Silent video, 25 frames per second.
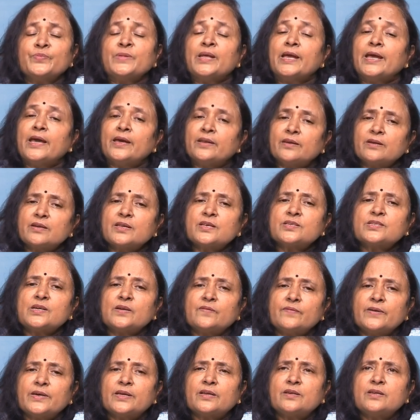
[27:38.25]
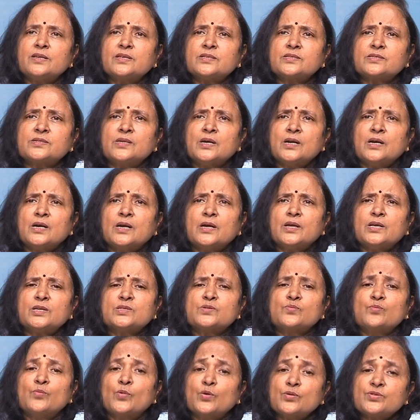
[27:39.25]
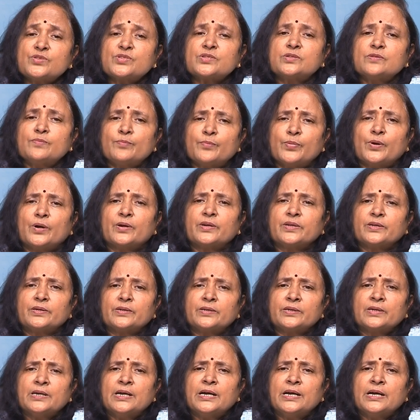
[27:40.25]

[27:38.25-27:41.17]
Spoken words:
Heritage awareness is most important.